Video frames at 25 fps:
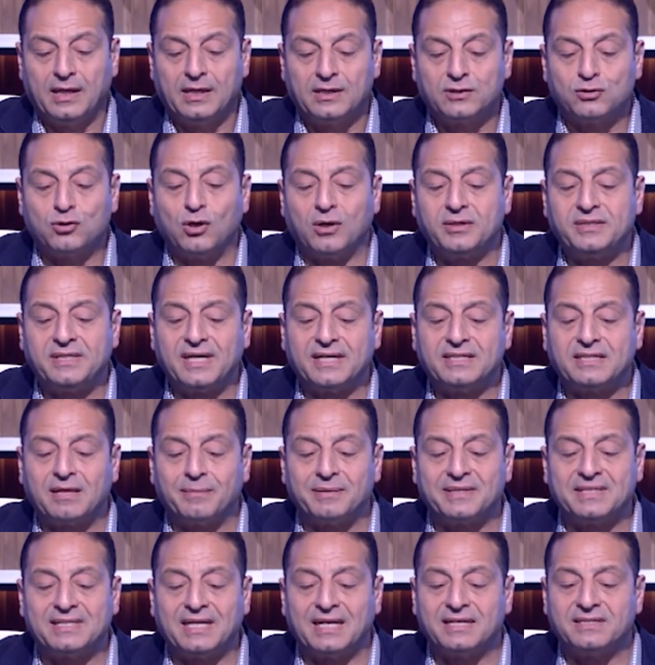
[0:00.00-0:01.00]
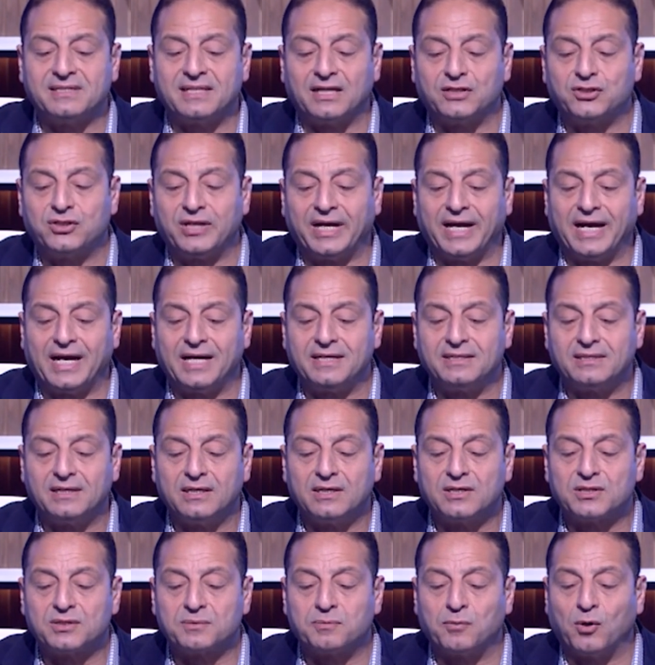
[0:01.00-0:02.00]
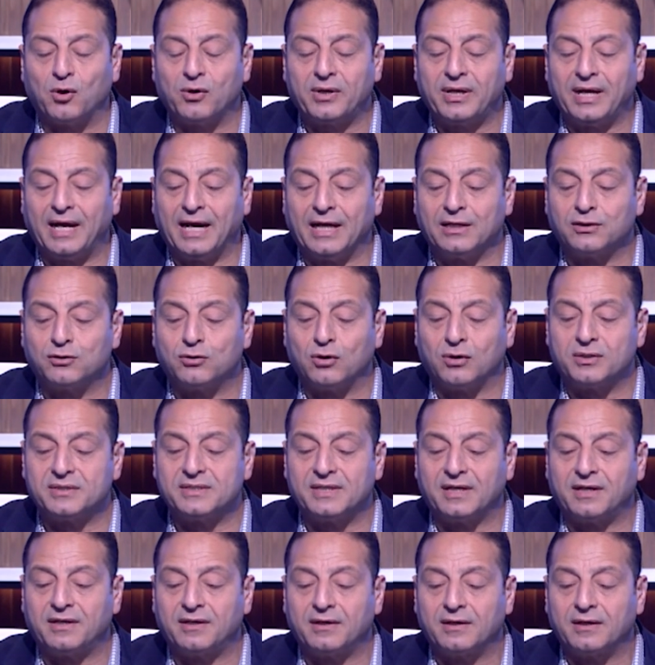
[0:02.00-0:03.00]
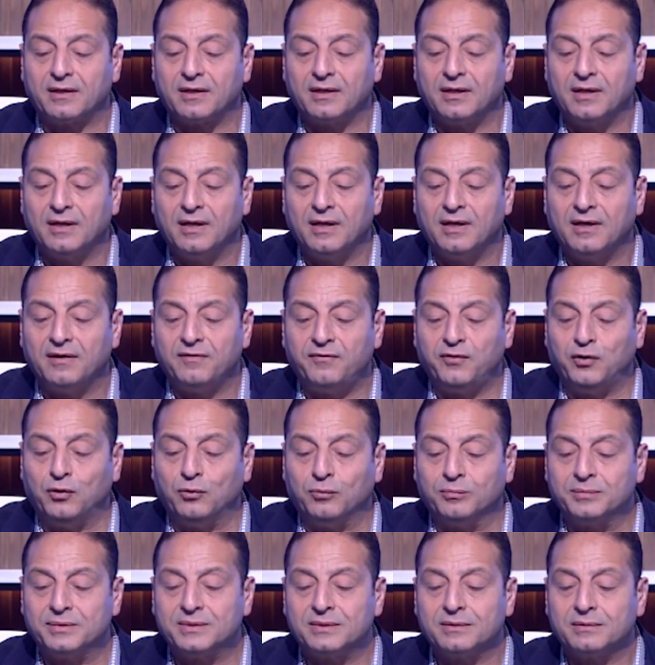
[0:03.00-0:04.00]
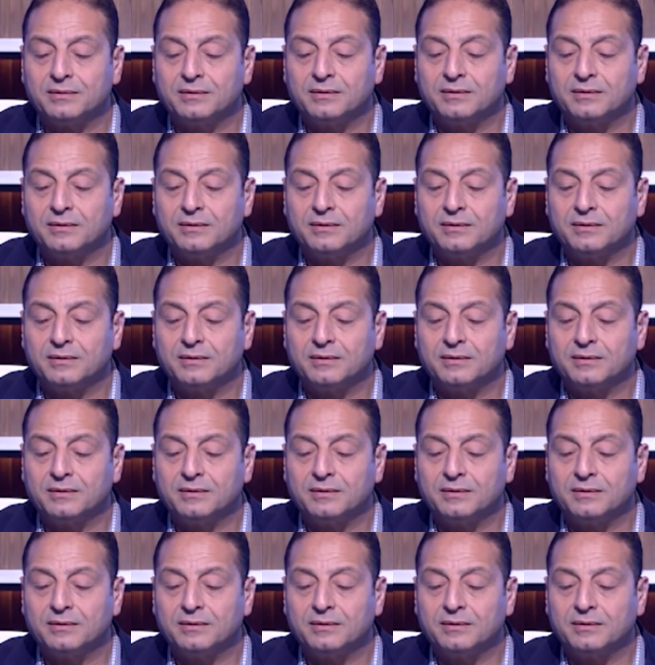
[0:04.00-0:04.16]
Toxic substances such as smoke and toxic fumes,